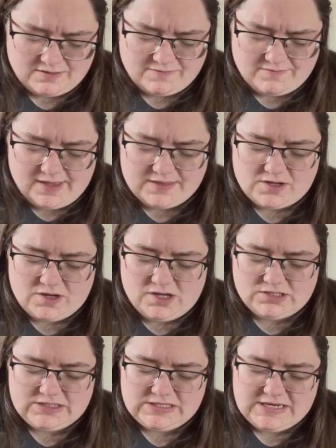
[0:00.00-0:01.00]
Father
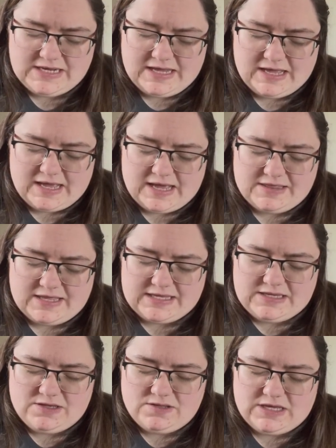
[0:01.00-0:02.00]
God, I
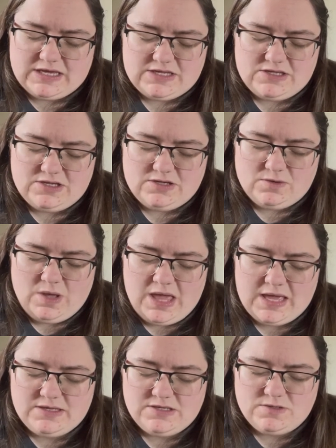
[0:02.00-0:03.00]
thank you that you
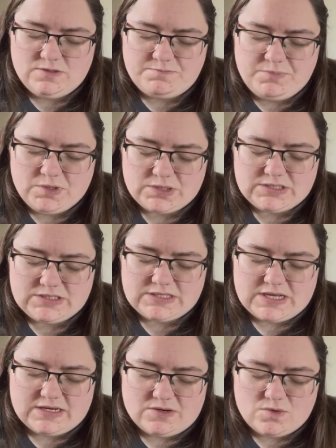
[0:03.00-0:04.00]
use books
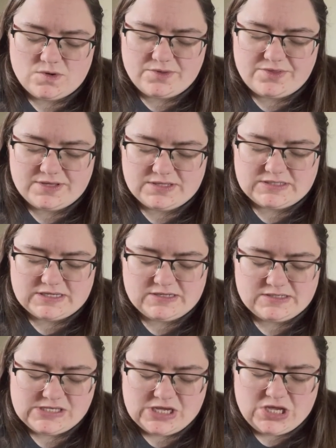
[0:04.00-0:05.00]
and authors
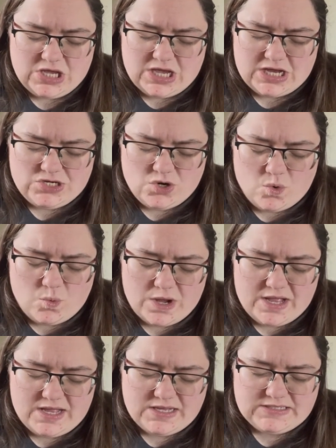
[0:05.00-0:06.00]
and your
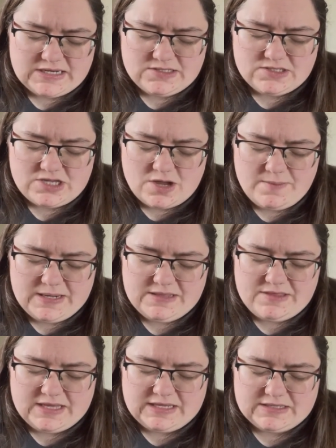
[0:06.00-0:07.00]
word and so many
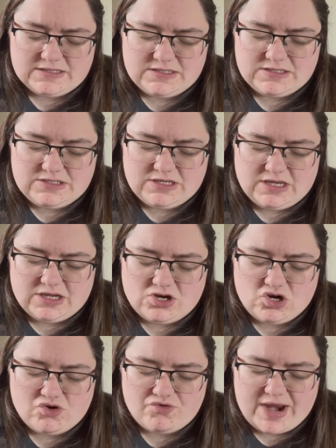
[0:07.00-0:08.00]
things to
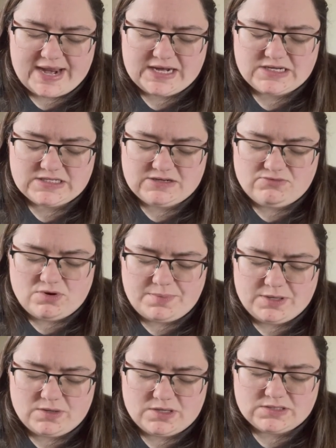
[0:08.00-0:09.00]
correct and
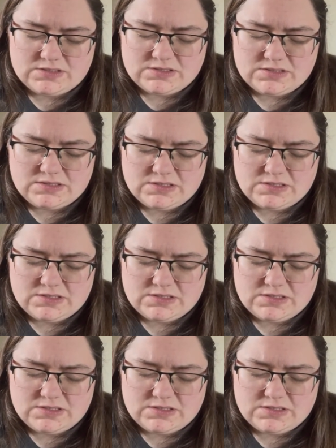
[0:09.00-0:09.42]
rebuke us.